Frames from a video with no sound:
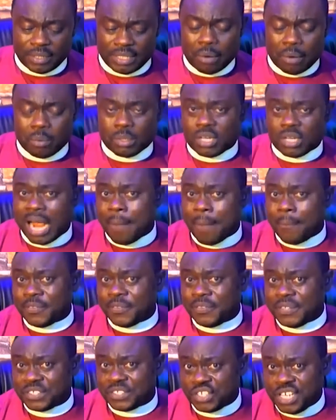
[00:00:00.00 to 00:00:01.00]
that want to happen
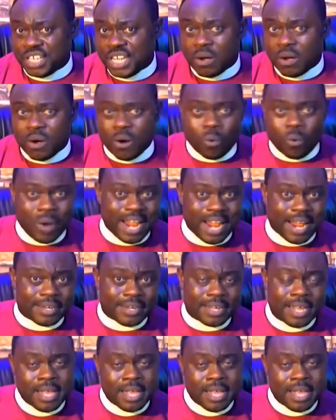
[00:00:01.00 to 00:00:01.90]
this year or when.